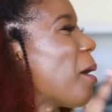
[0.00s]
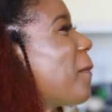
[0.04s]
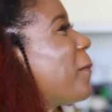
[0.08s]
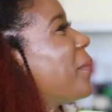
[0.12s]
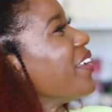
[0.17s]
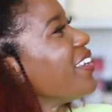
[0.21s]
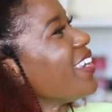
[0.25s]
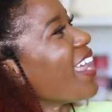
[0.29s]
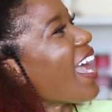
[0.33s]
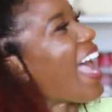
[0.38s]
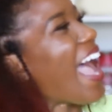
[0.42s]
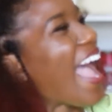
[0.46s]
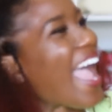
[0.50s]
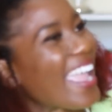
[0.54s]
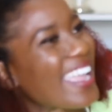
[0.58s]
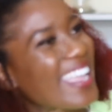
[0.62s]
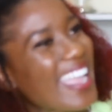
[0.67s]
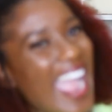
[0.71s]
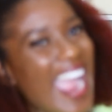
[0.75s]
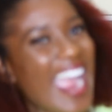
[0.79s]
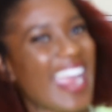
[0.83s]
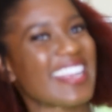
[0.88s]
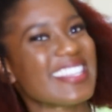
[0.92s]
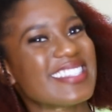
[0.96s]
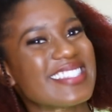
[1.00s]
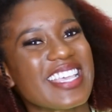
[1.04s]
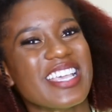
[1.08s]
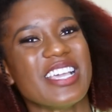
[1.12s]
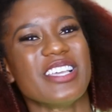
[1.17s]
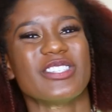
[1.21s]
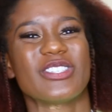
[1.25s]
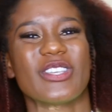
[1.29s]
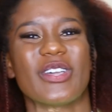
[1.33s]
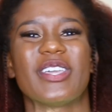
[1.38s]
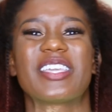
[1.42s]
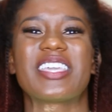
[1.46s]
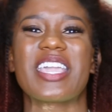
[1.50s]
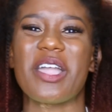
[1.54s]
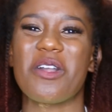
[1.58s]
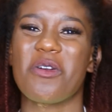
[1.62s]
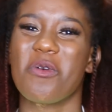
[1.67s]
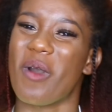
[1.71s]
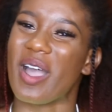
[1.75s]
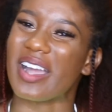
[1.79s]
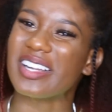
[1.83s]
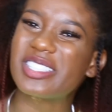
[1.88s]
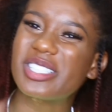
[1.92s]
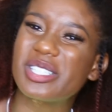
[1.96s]
up in the icons so you
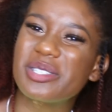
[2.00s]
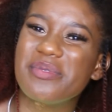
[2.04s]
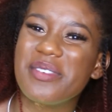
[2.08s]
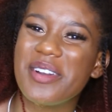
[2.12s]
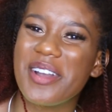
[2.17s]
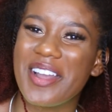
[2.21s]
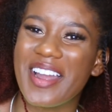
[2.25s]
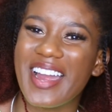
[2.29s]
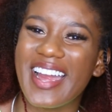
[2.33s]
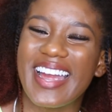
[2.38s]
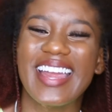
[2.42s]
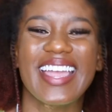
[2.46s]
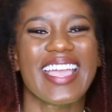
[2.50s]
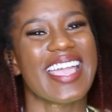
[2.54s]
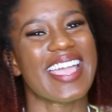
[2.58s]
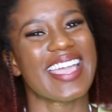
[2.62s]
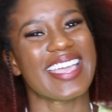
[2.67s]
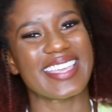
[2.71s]
can watch more,